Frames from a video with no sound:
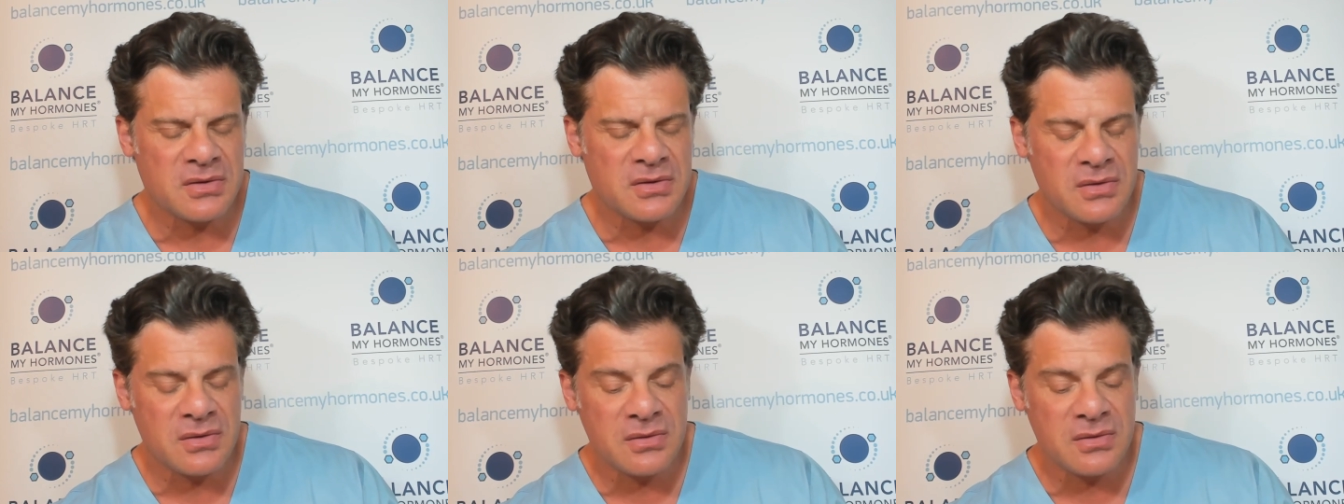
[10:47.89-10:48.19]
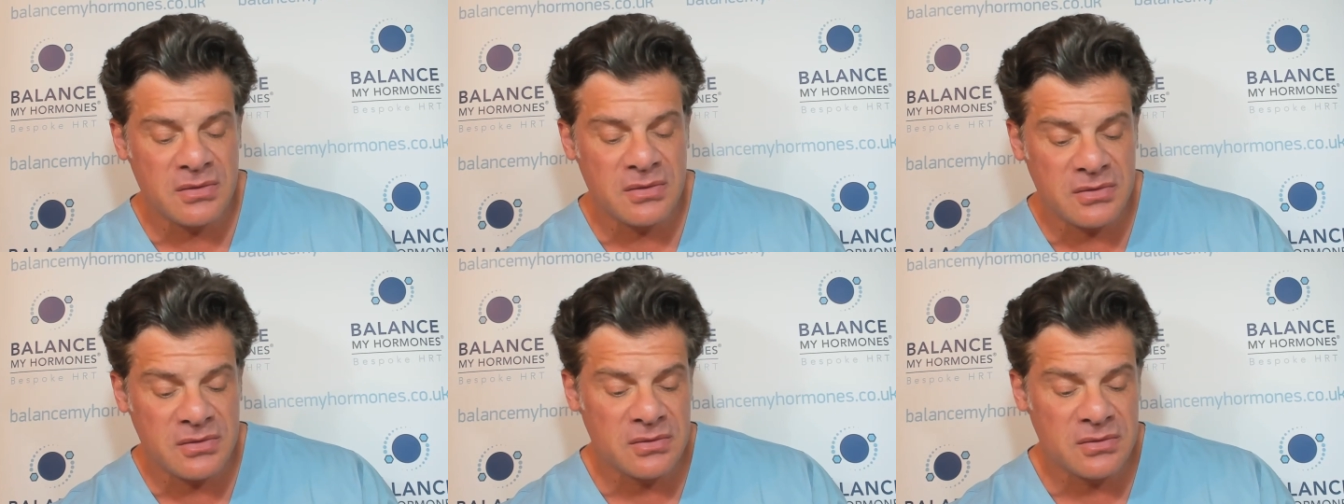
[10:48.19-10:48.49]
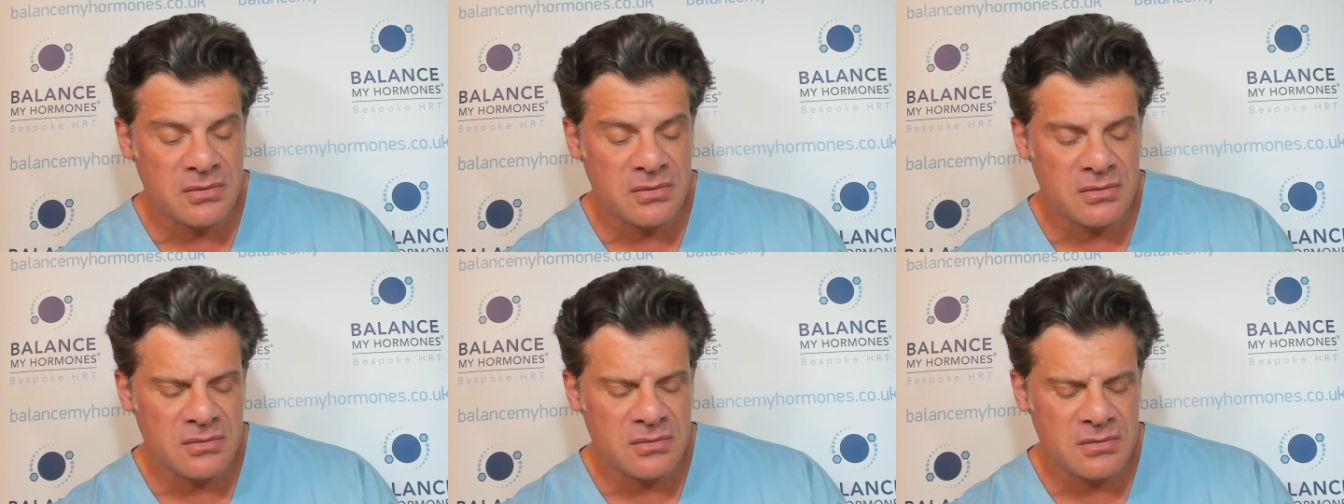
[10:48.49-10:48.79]
to,
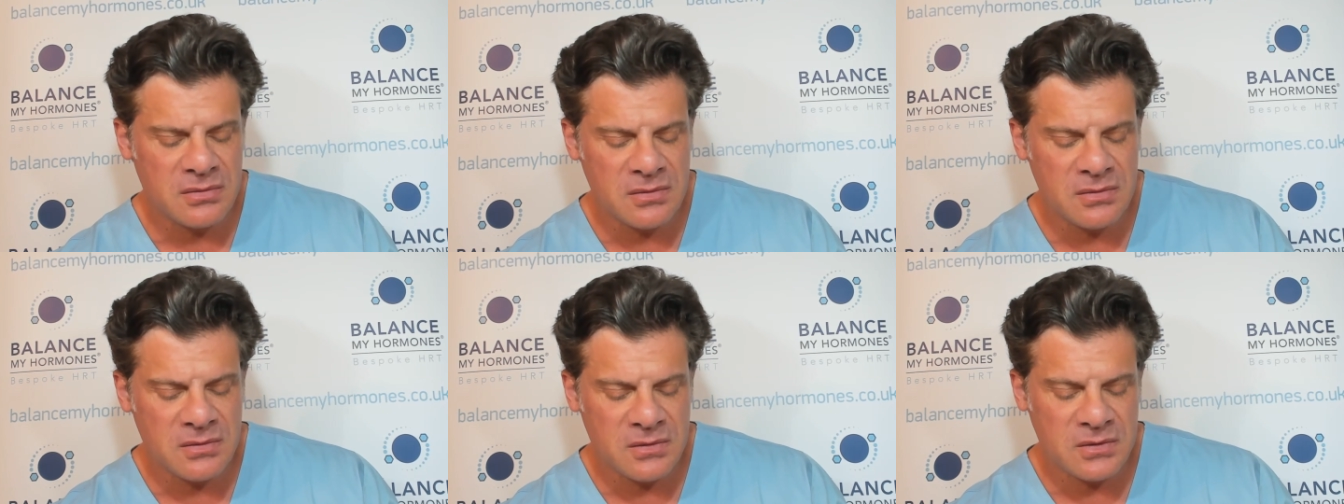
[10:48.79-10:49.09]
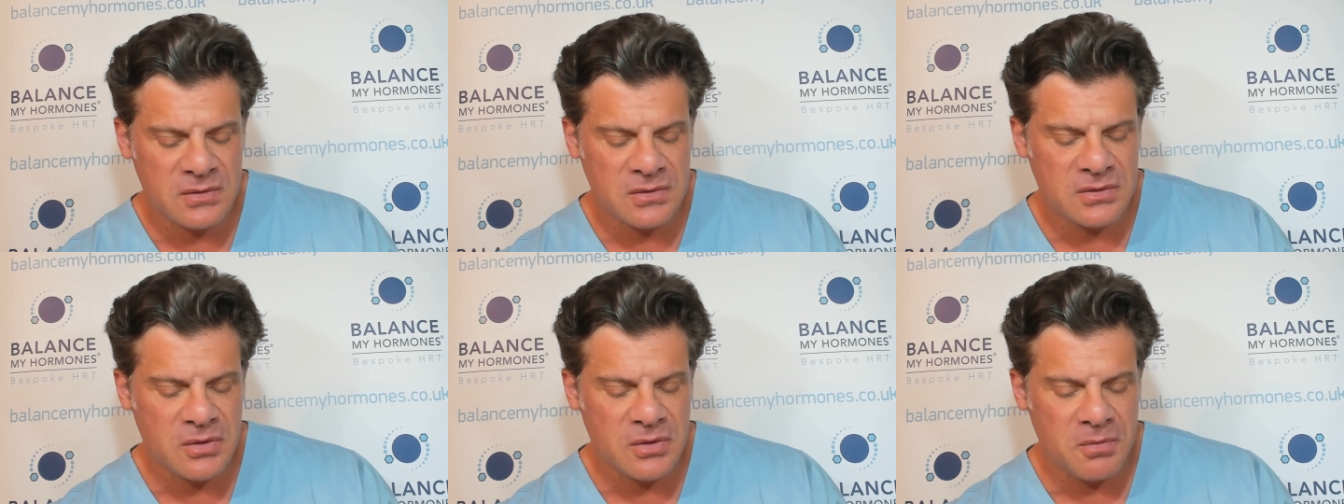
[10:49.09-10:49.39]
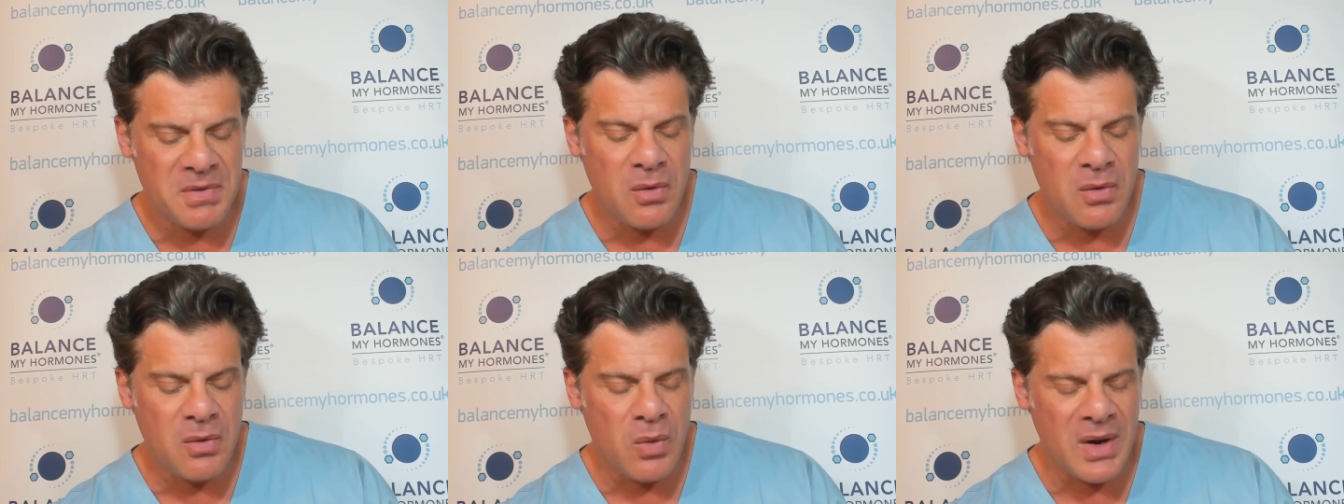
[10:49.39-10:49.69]
to
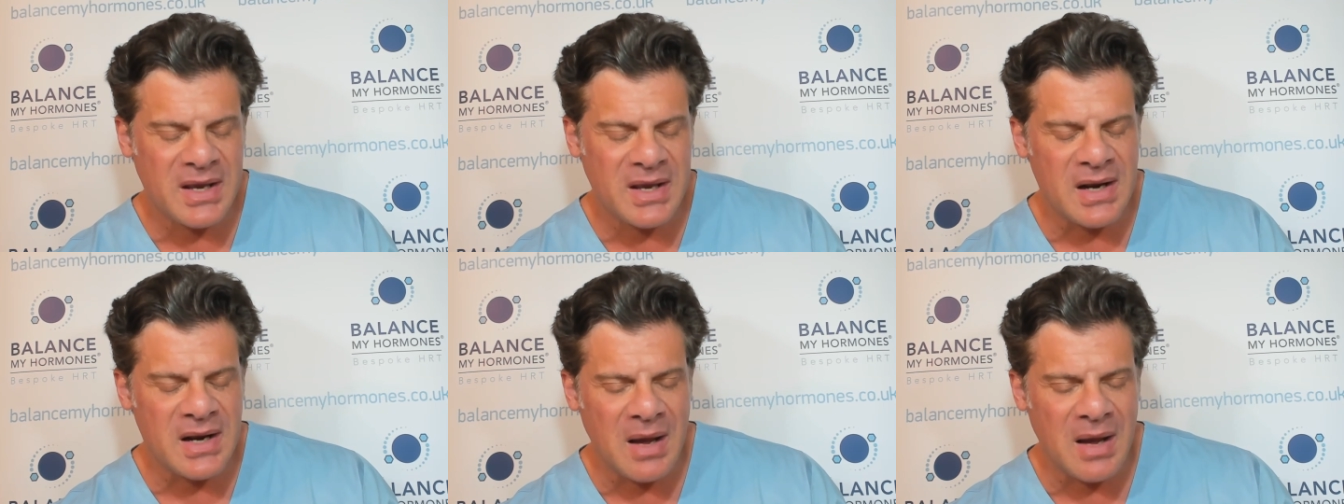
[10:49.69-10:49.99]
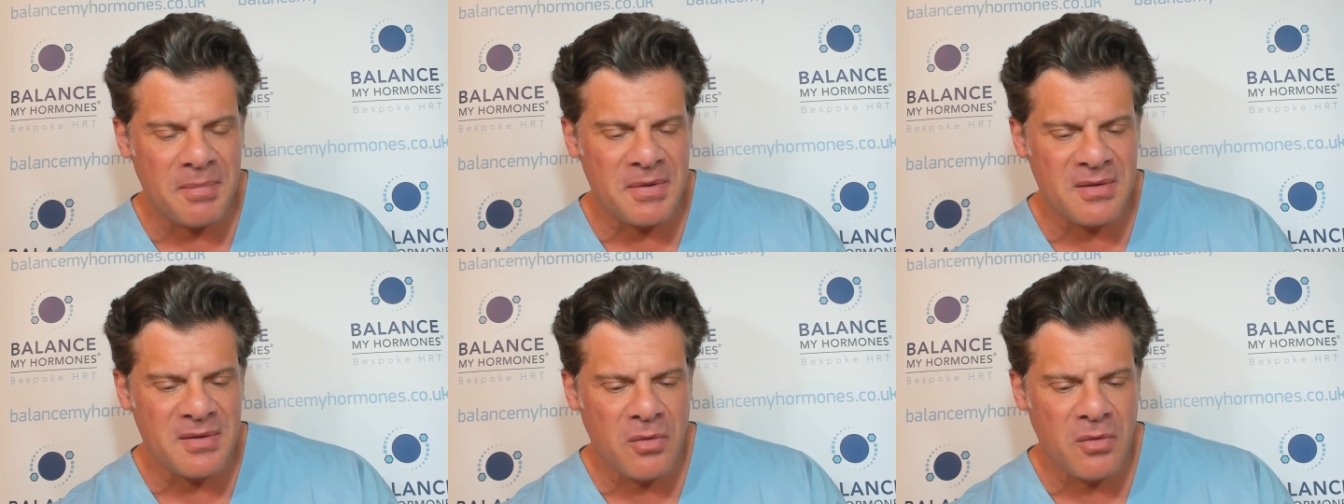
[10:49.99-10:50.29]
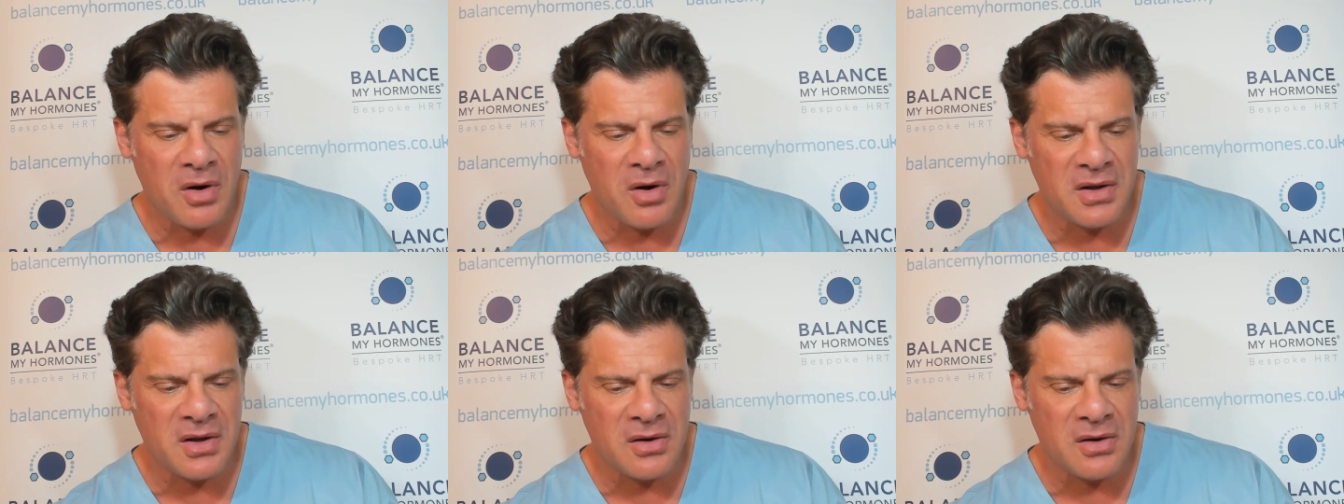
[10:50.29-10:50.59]
be waking up in the
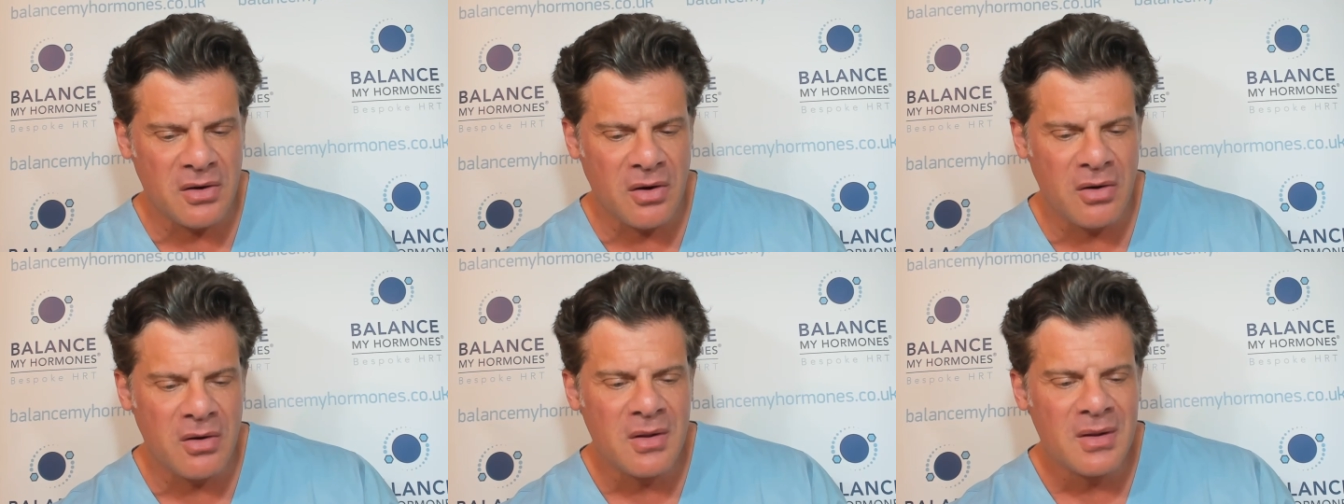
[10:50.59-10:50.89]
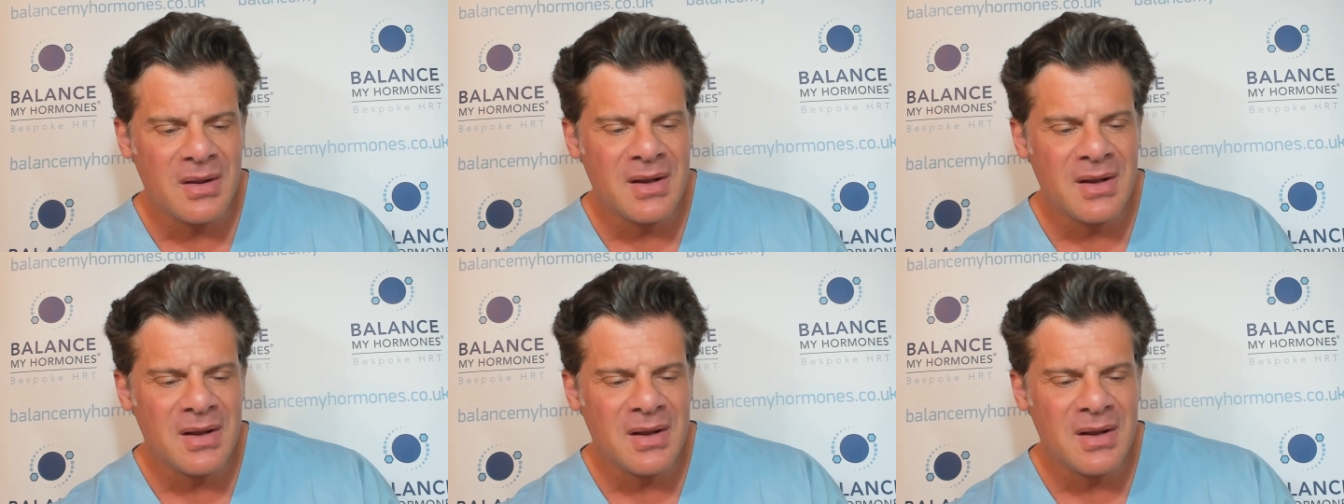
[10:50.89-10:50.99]
morning, you know.